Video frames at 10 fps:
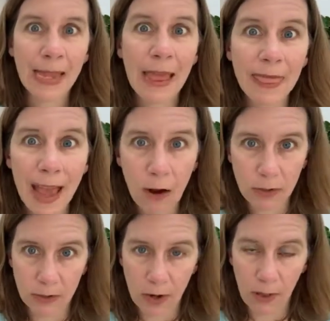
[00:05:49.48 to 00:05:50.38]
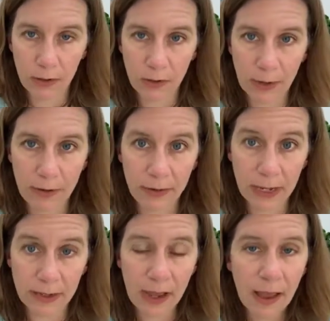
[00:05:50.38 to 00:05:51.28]
$10,000, whatever it
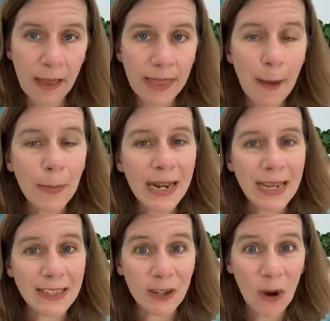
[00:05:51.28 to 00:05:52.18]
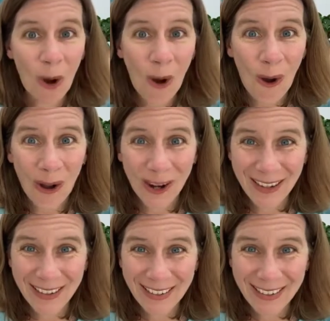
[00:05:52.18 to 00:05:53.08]
is. That money is gone.
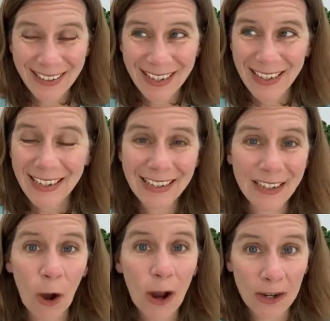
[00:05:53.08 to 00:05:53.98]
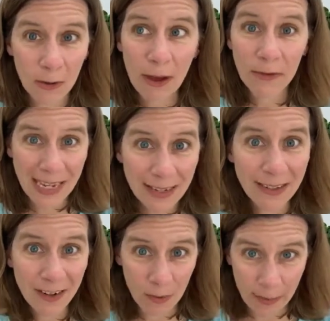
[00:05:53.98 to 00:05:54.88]
It is gone. You have
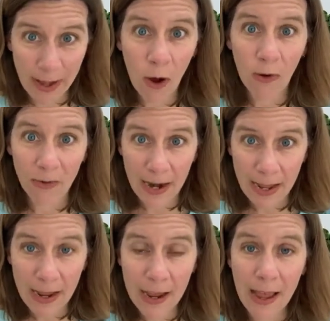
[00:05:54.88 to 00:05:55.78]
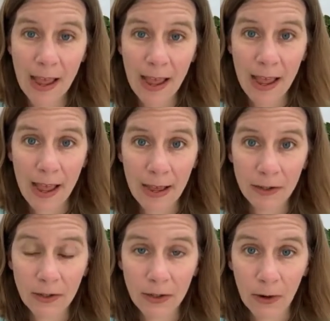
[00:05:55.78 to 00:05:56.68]
kissed it goodbye already.
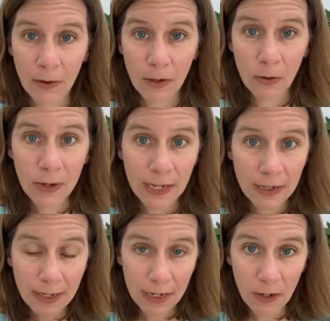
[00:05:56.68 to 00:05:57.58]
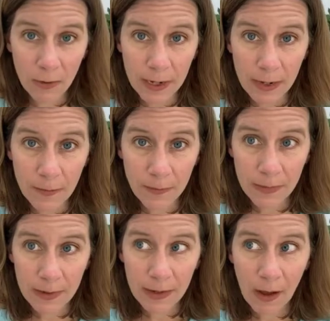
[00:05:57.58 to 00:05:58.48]
And so you continuing
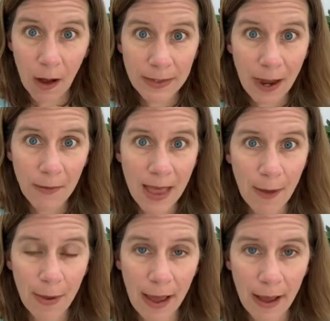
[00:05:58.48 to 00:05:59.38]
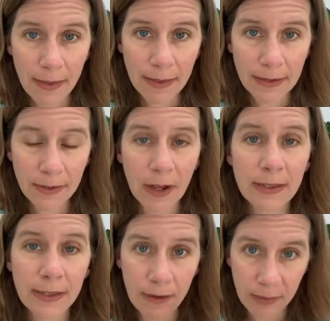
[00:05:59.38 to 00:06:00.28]
down that path is
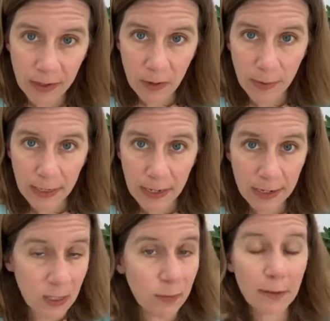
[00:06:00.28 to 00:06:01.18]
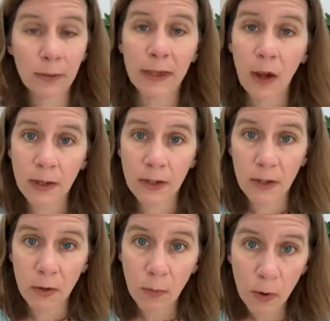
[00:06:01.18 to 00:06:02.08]
not saving you money. It's probably
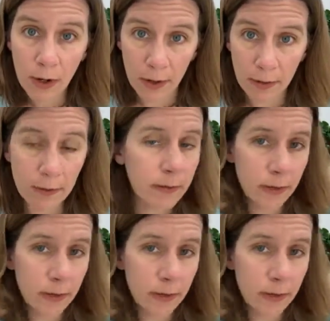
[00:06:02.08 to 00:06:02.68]
costing you more